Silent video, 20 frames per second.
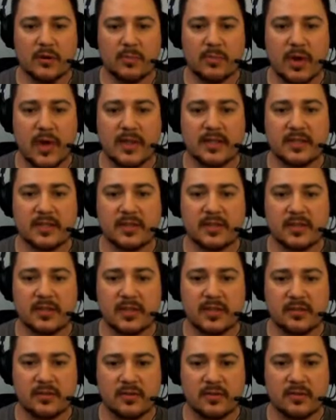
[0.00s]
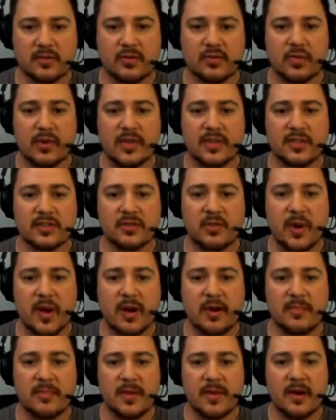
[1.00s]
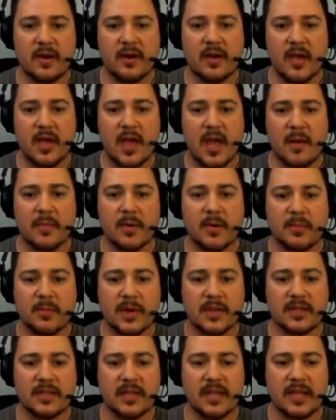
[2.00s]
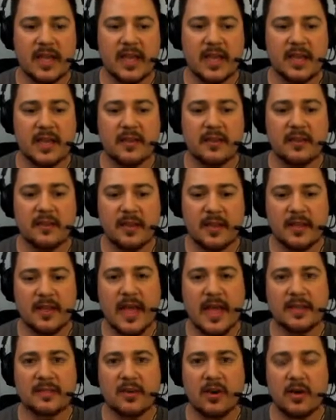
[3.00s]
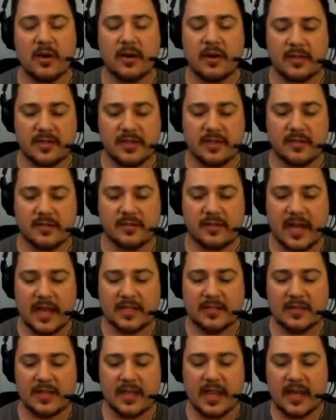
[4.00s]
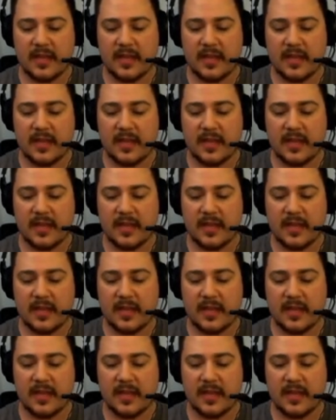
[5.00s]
Enterprise, and you see there's a little green square up there. I'm going to press it again, and that targets it. So that's